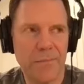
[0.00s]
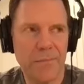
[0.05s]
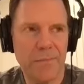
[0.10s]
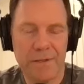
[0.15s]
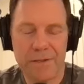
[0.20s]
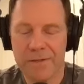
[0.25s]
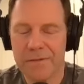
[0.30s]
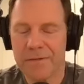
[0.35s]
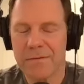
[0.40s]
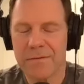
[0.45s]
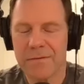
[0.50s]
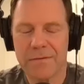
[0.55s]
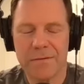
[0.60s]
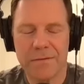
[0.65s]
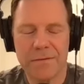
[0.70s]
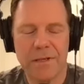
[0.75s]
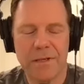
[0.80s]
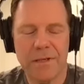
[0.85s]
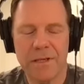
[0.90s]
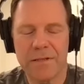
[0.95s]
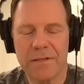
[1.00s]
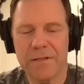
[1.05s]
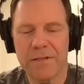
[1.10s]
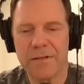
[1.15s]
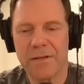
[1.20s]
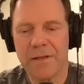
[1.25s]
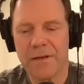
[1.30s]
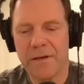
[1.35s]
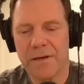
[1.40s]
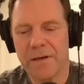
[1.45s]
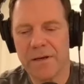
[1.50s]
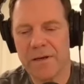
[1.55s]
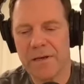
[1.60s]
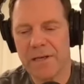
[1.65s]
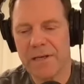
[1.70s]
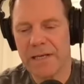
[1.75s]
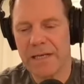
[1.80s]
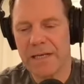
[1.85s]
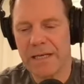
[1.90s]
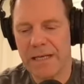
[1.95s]
it's it's the
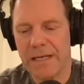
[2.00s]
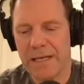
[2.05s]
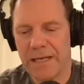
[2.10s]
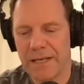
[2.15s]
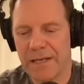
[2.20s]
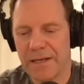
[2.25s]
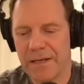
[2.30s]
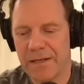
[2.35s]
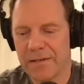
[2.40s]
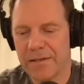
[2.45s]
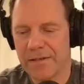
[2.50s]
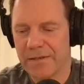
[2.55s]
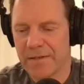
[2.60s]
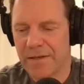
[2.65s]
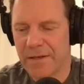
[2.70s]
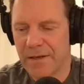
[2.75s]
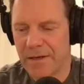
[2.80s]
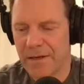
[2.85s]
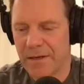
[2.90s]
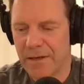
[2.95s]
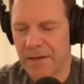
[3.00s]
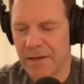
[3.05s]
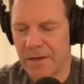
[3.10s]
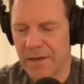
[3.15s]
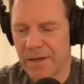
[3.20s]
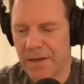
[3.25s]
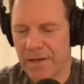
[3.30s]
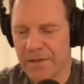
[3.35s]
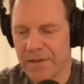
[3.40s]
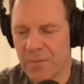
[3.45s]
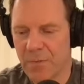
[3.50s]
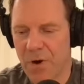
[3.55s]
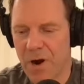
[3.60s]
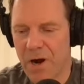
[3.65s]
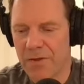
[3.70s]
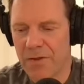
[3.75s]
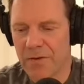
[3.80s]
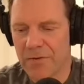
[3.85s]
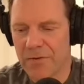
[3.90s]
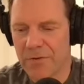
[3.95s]
it is the it's
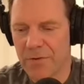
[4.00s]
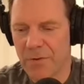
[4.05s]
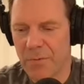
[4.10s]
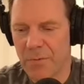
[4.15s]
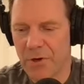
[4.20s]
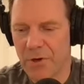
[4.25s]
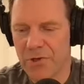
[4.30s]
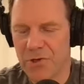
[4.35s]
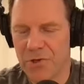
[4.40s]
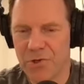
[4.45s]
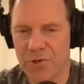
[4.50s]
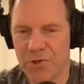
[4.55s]
why there's so much